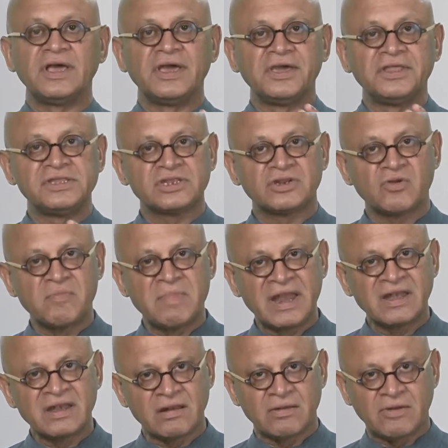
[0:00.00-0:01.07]

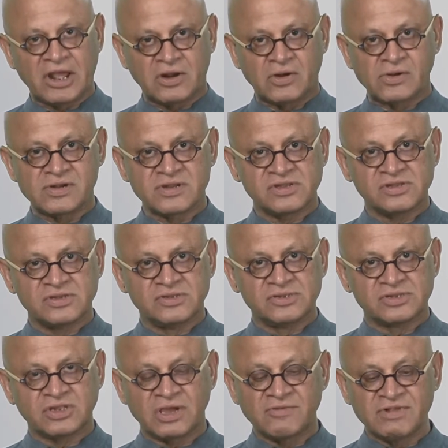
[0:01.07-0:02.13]
instrumental records.
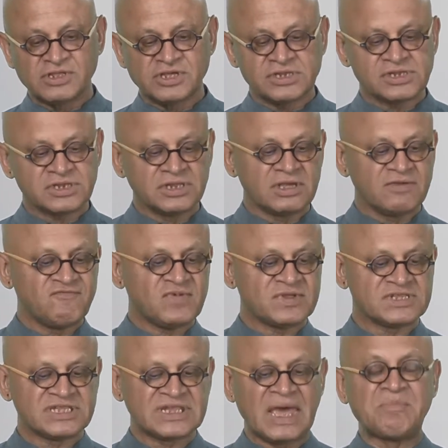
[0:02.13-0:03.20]
So I will just give a
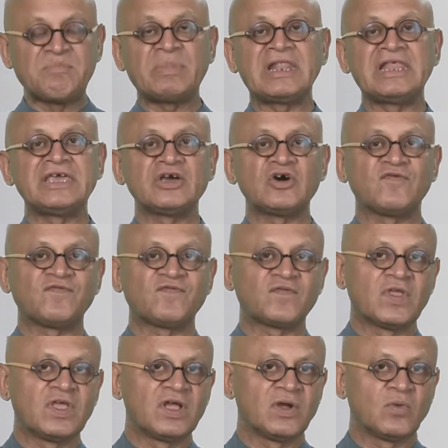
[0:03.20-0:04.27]
sampling of
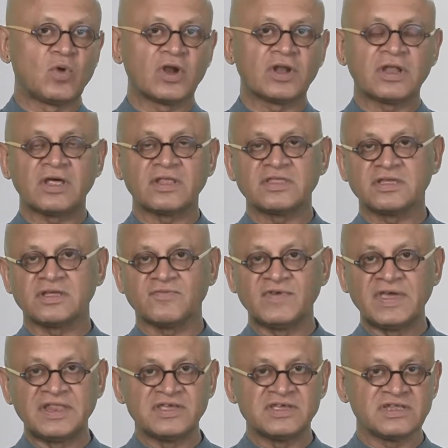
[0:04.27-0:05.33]
what are the
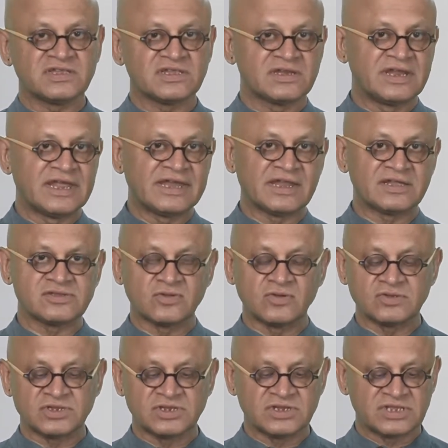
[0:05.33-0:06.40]
various data
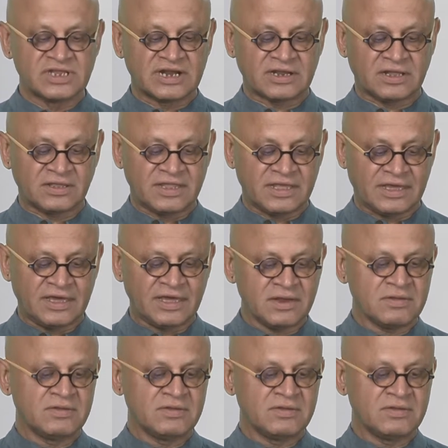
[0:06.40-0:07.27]
sources that are there.